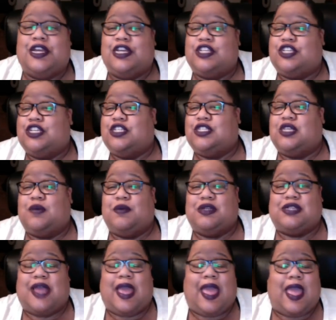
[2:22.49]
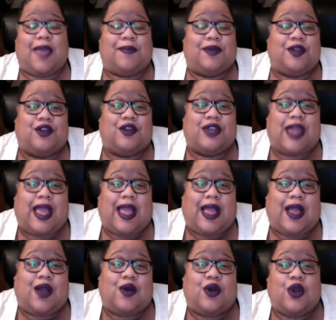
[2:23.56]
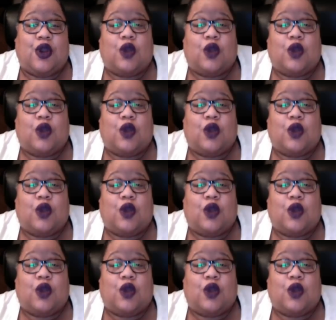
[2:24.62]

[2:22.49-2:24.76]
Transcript: She's so much happier now.